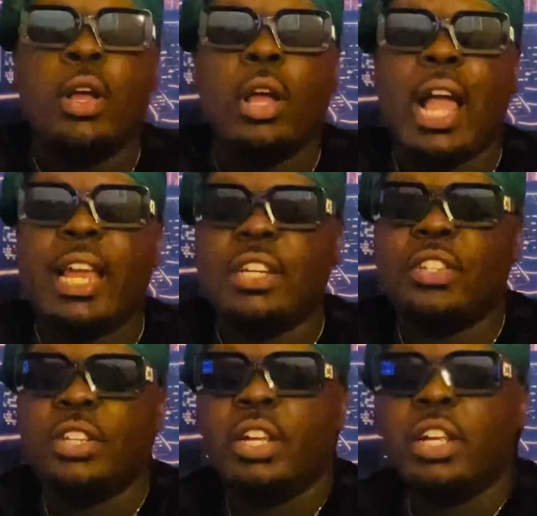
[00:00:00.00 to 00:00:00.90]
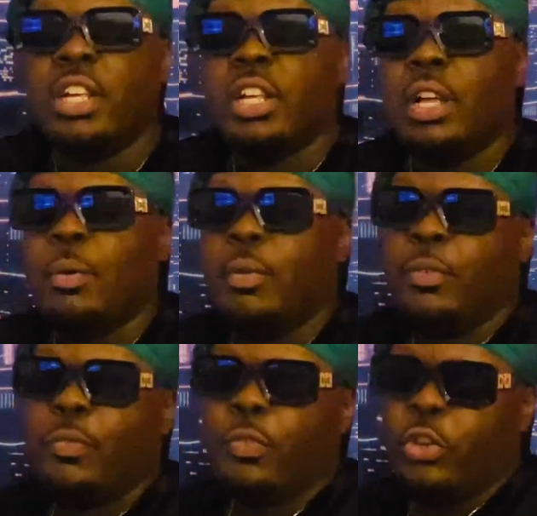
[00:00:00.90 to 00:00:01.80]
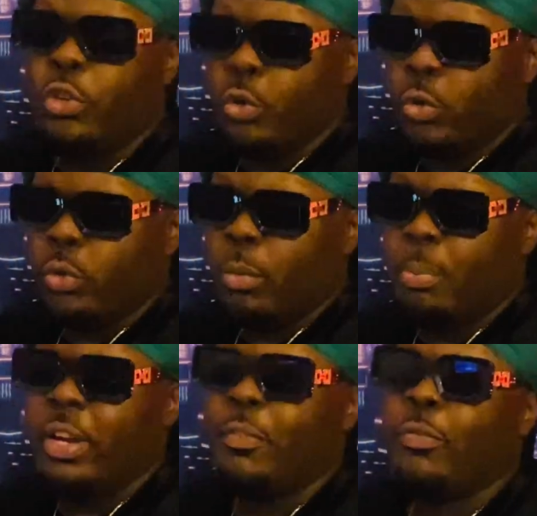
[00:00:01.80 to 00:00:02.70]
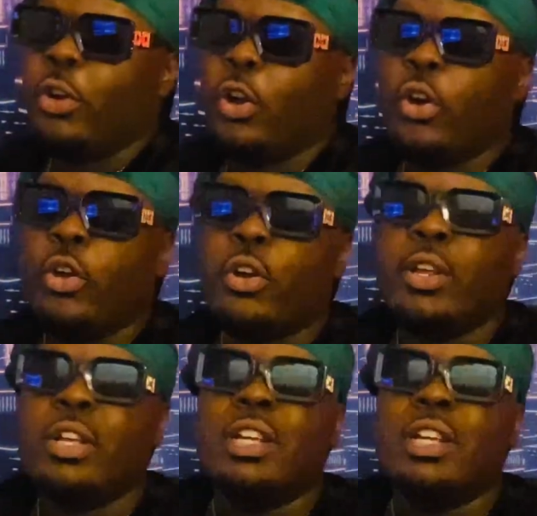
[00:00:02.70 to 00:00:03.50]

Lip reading: I guess for you, but for her,